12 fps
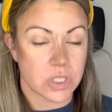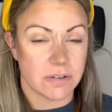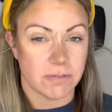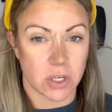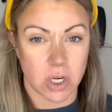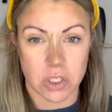if
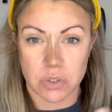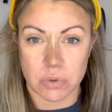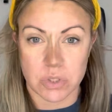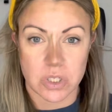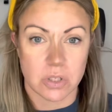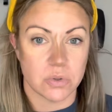your contour is
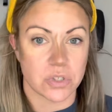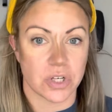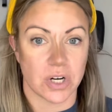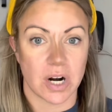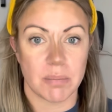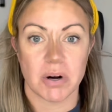close to your
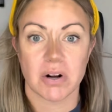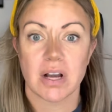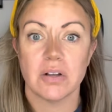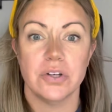eyebrow color,